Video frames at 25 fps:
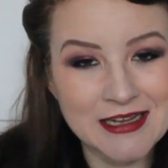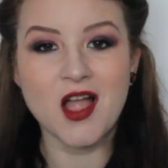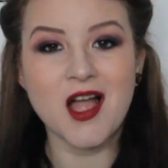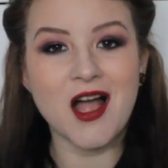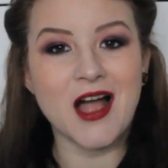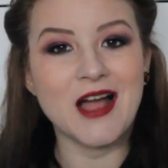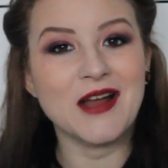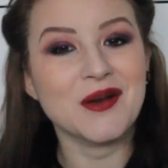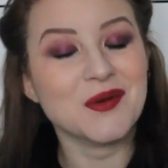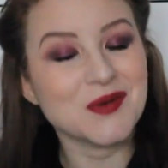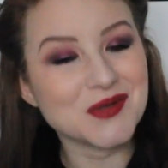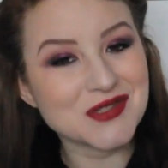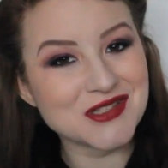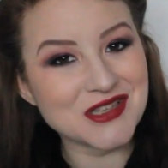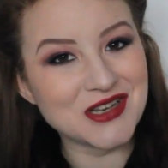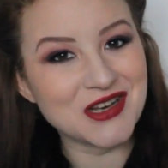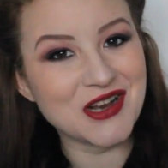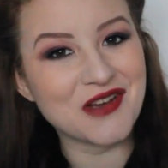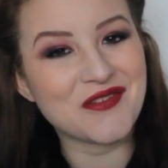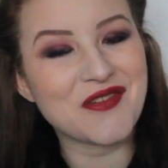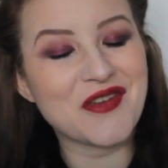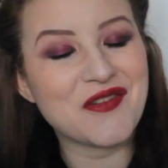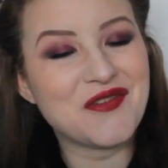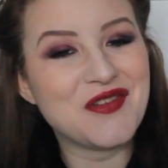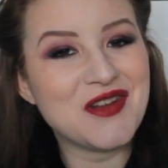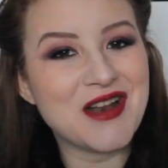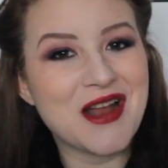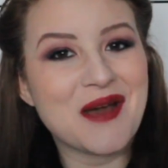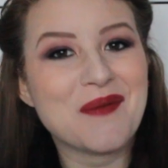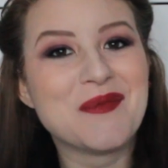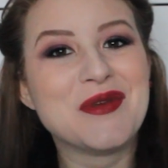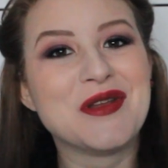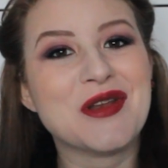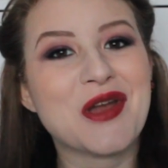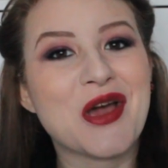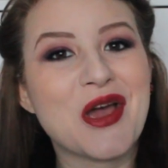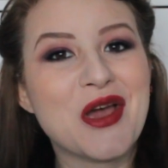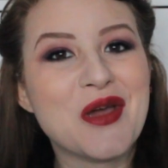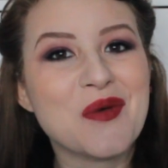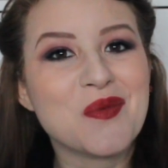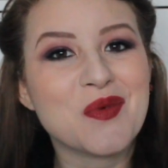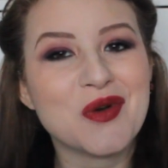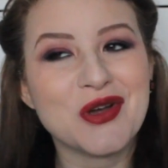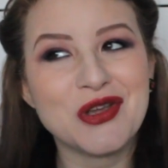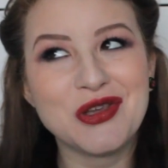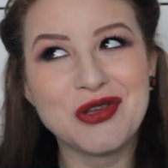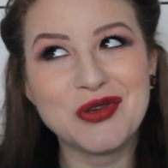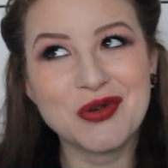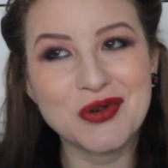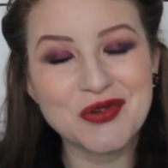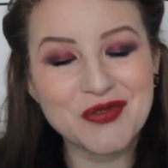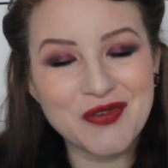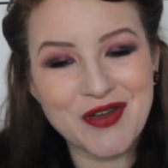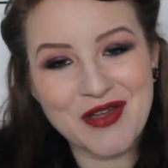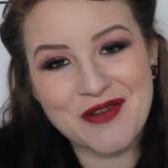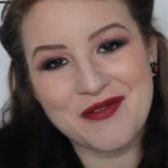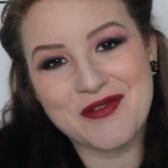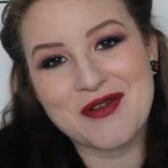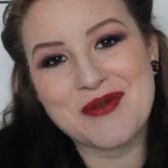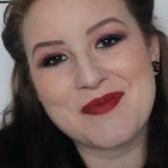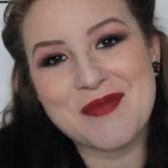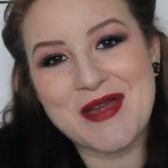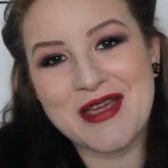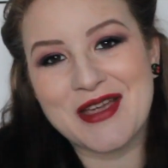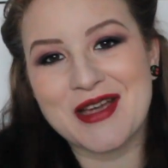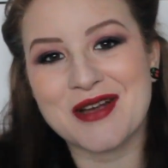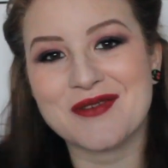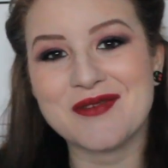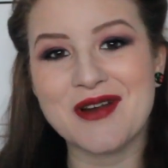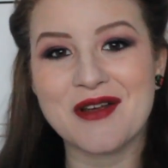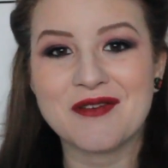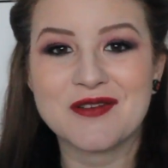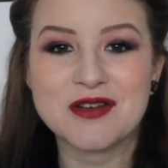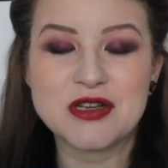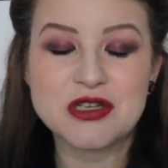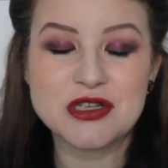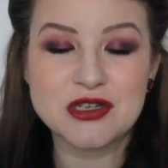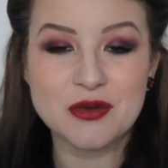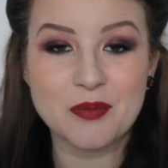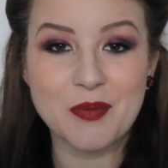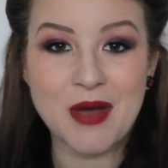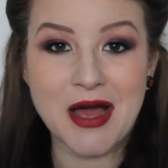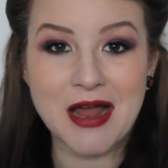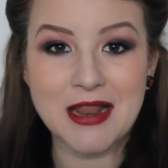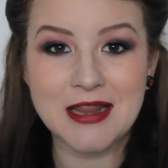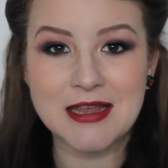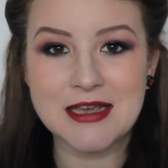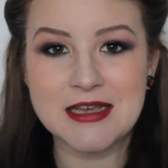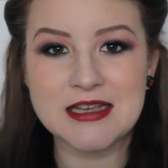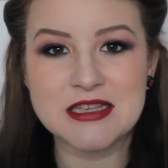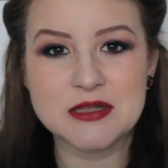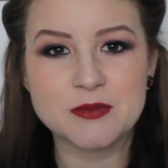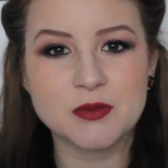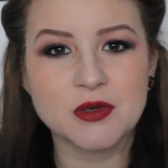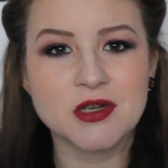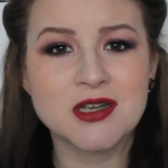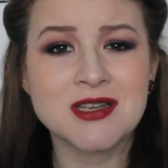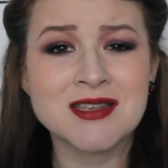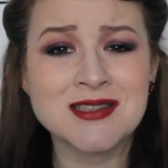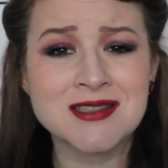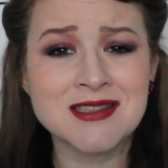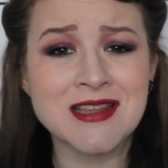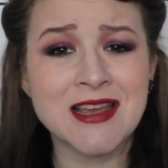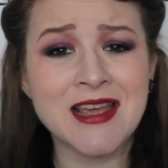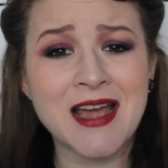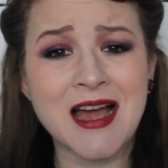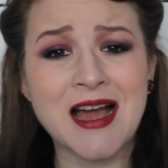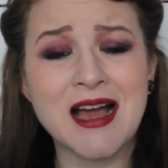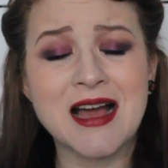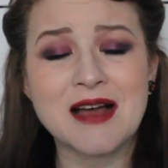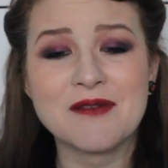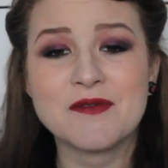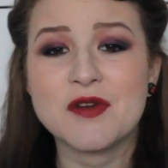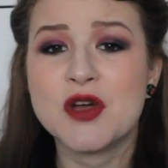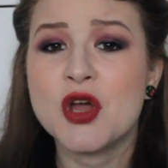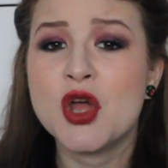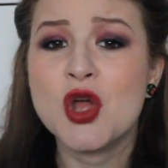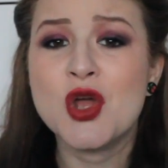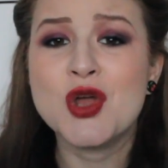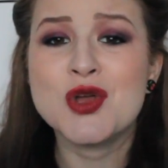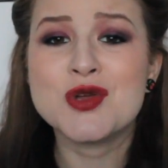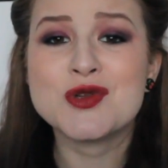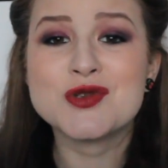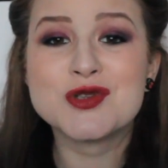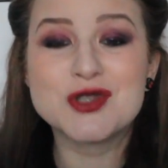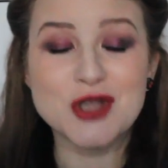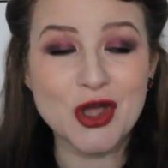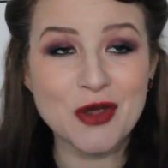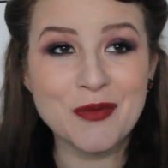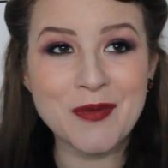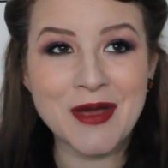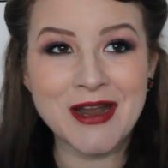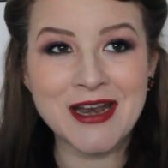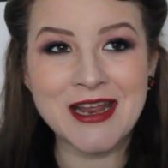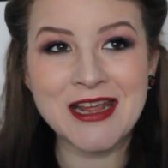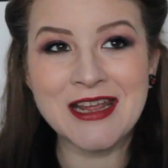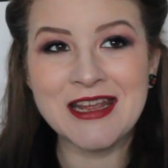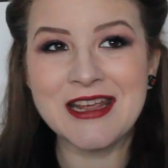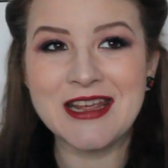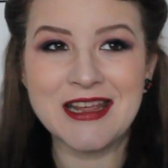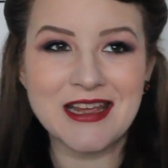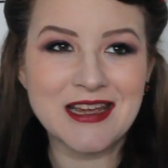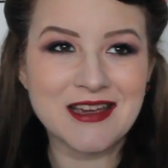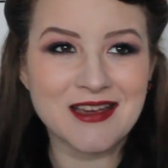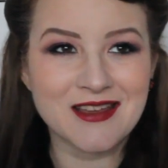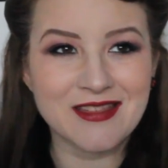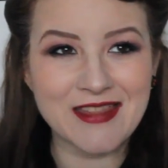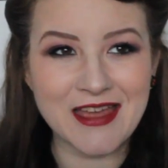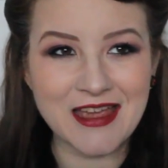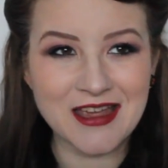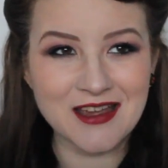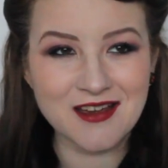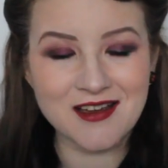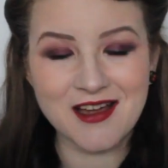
I'd also love if you let me know what your favourite Makeup Revolution palette is, because they have so many, they can